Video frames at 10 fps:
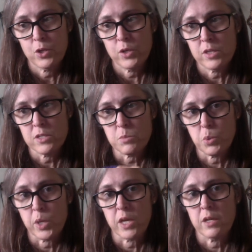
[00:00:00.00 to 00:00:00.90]
this
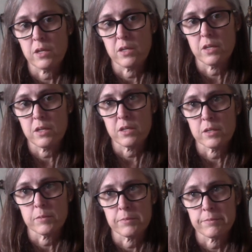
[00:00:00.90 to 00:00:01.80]
point,
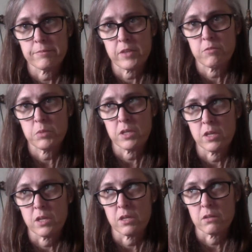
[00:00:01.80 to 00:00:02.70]
I've been
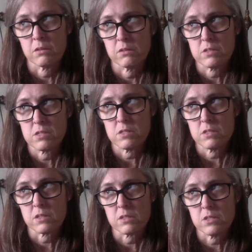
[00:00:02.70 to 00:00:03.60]
knitting
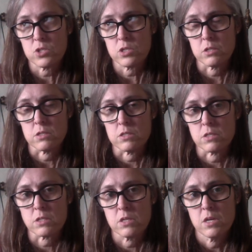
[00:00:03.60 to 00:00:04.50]
6-ish
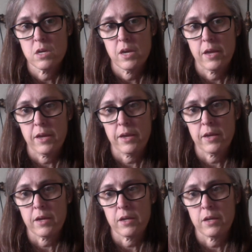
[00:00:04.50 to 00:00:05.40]
years,
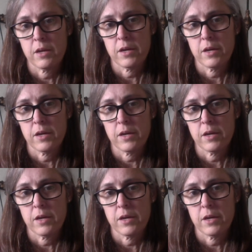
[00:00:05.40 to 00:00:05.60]
and